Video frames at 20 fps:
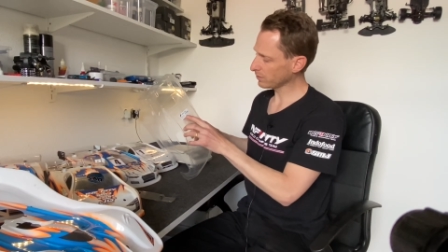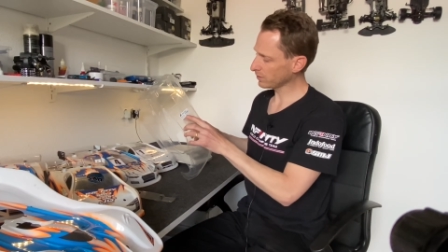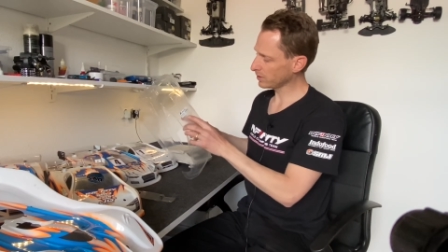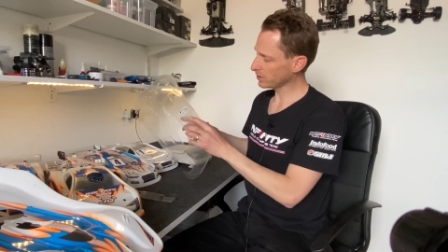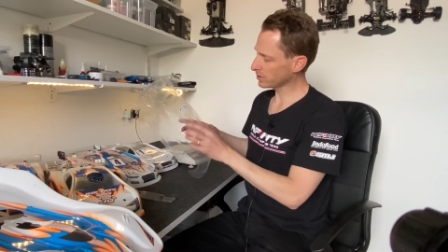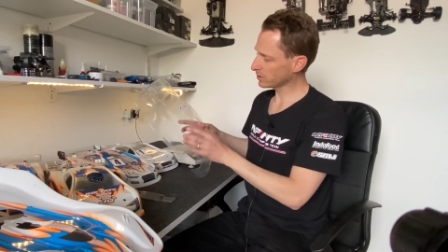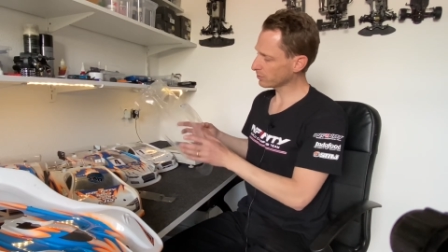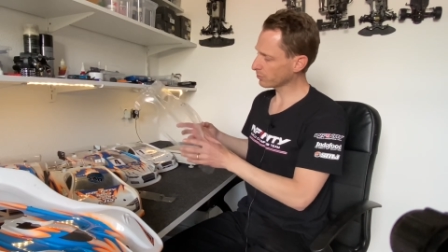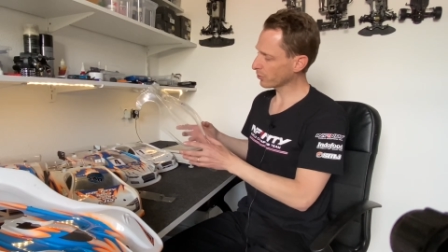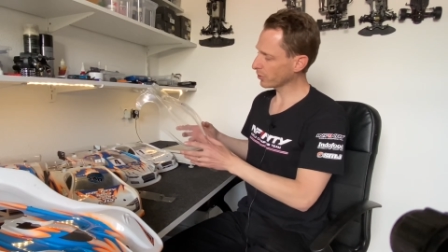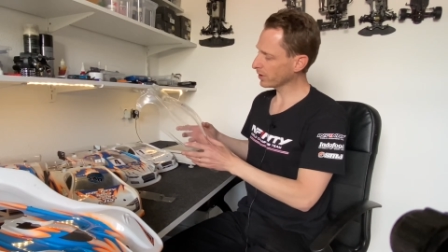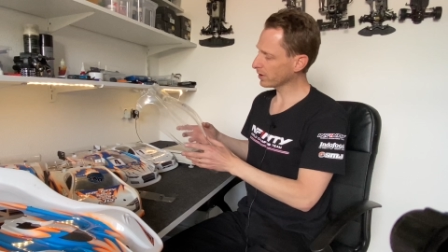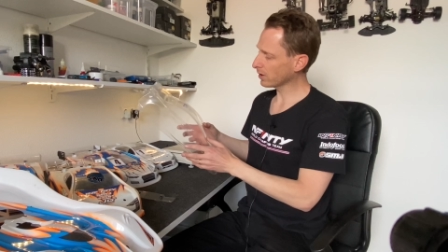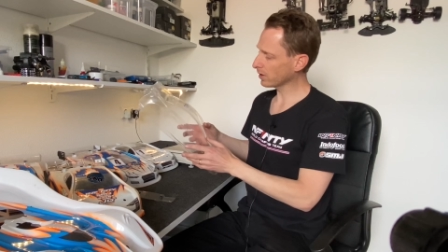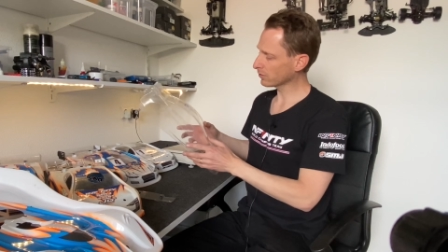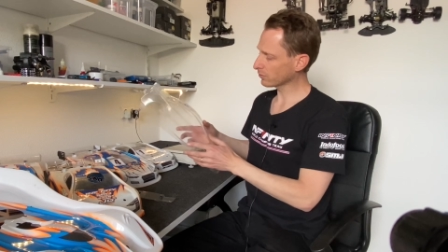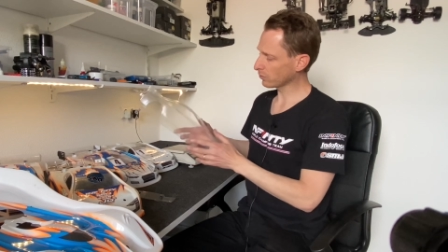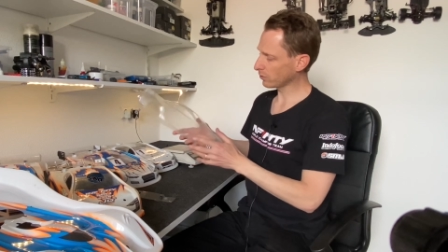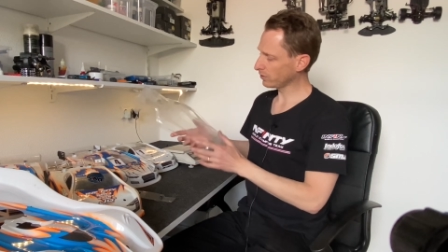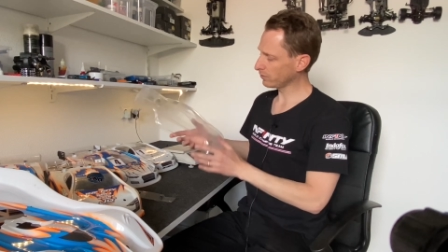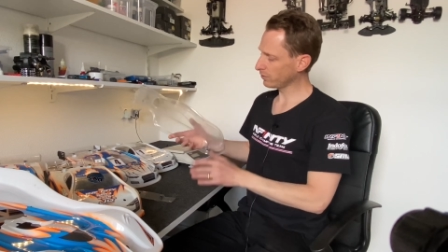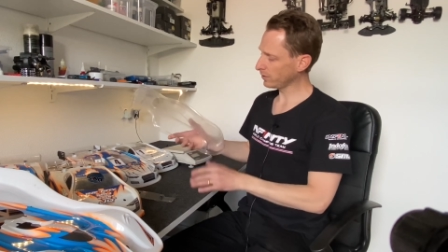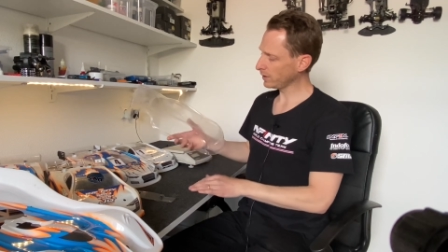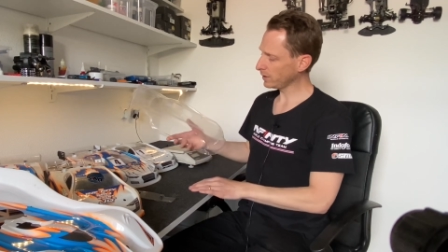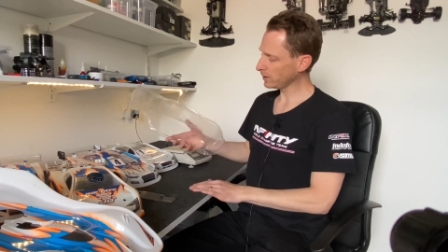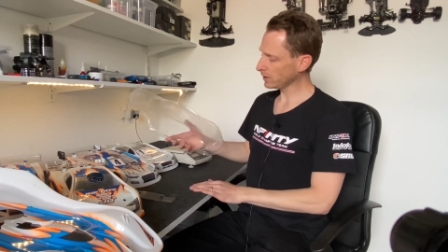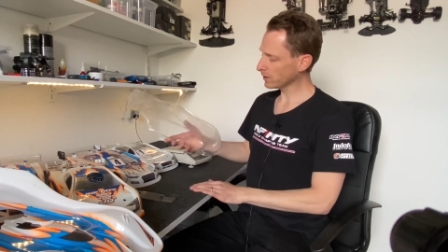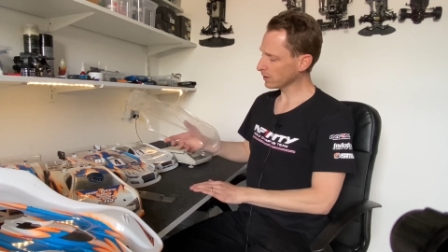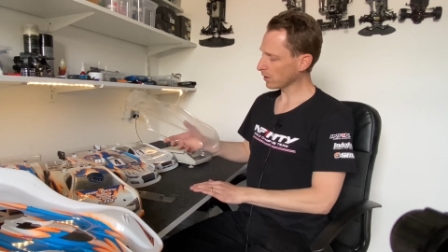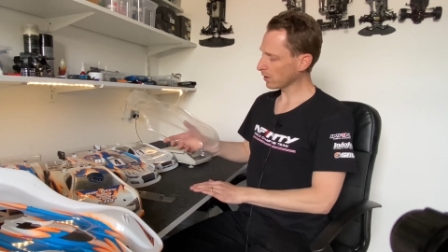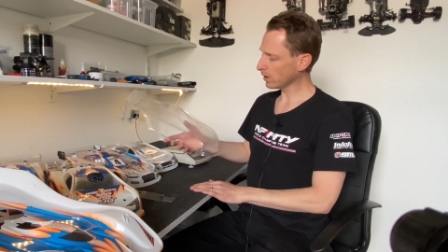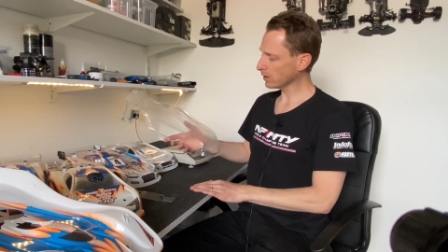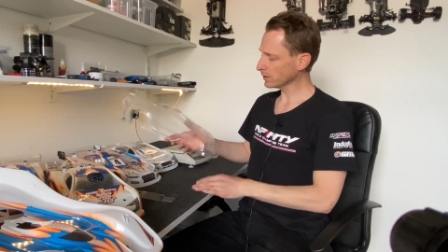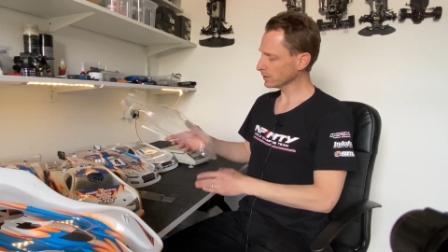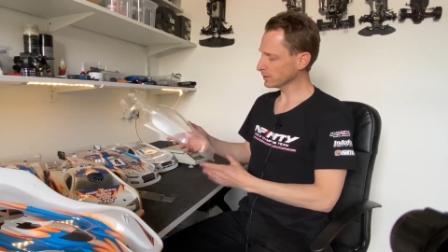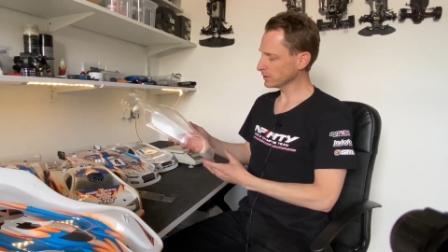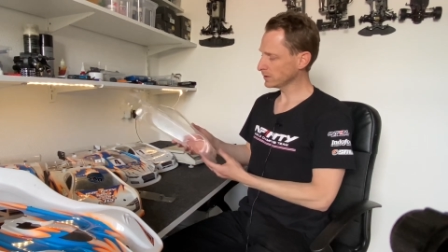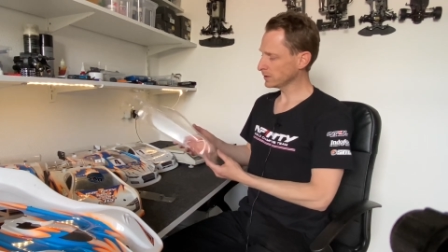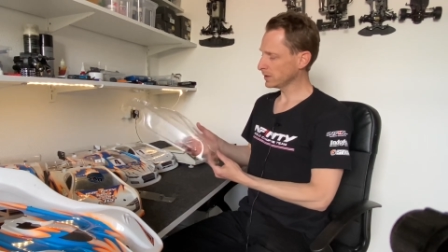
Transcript: this is a pre-cut for Infinity car.